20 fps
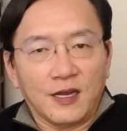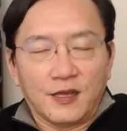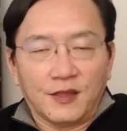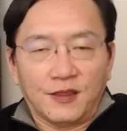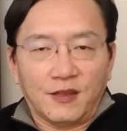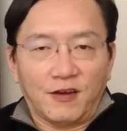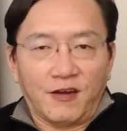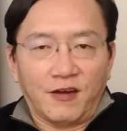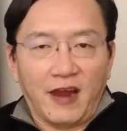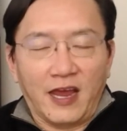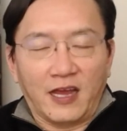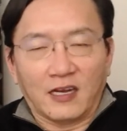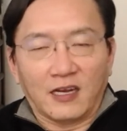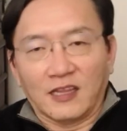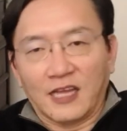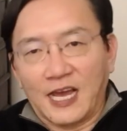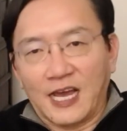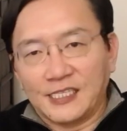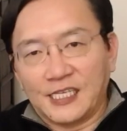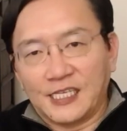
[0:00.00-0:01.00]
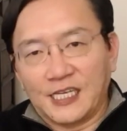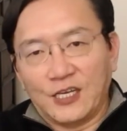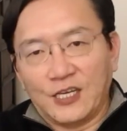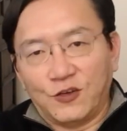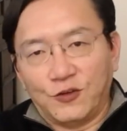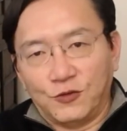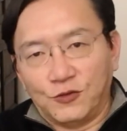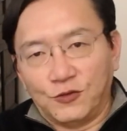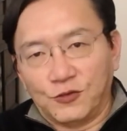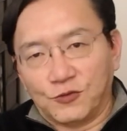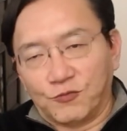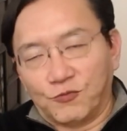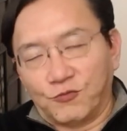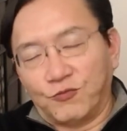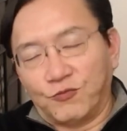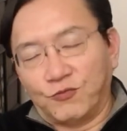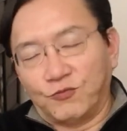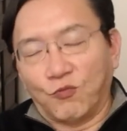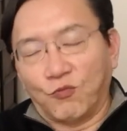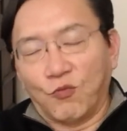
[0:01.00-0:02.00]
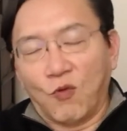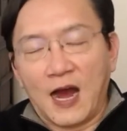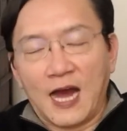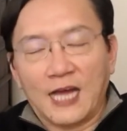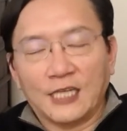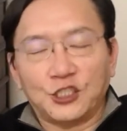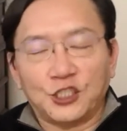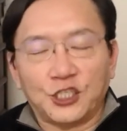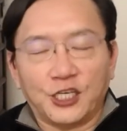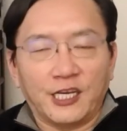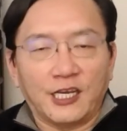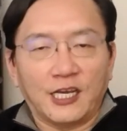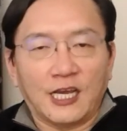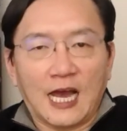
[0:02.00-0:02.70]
They're analyzing who's watching,